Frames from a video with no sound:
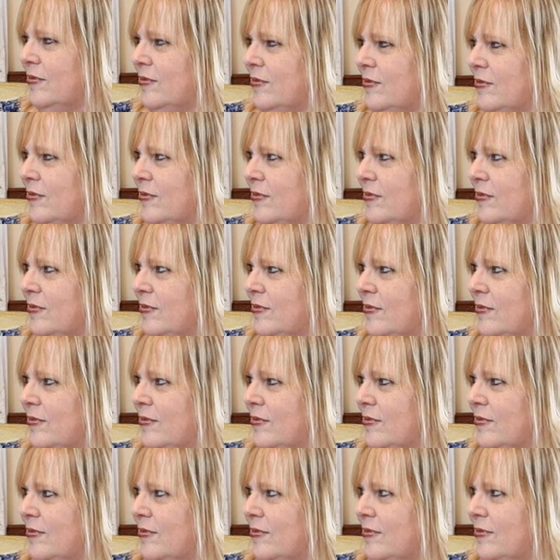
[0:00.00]

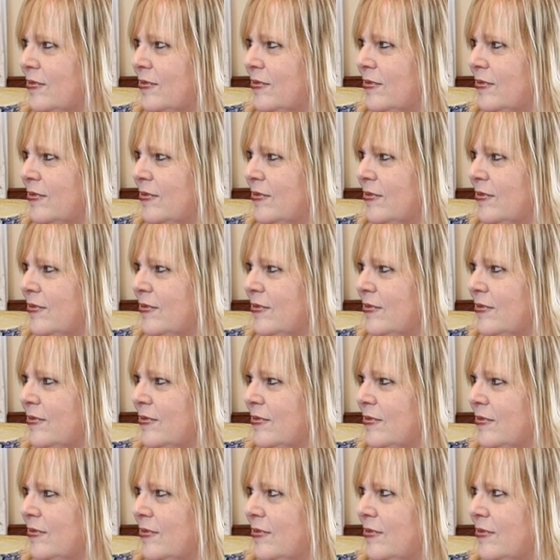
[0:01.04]

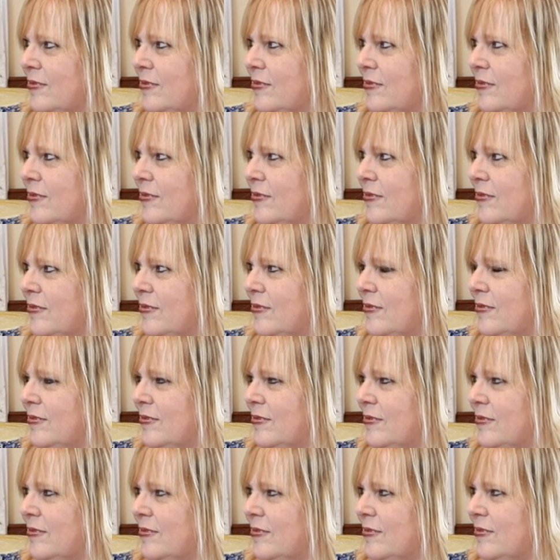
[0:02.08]

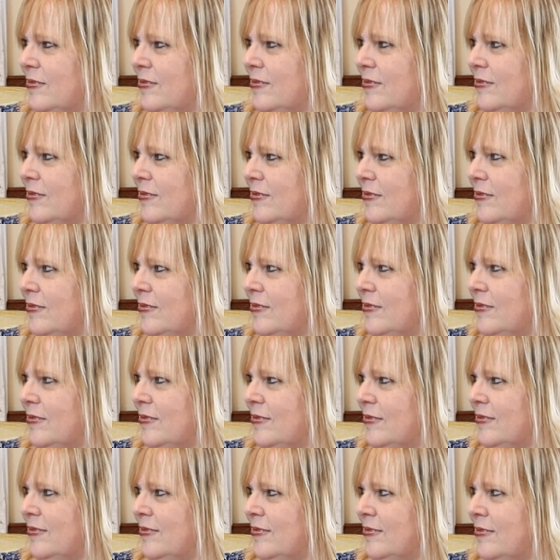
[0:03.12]

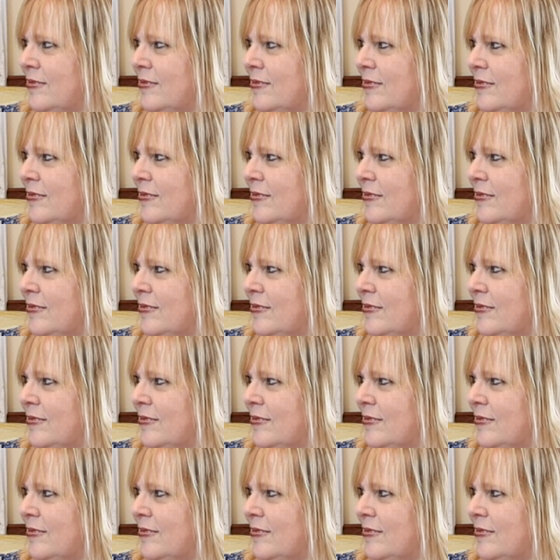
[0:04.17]
(silent)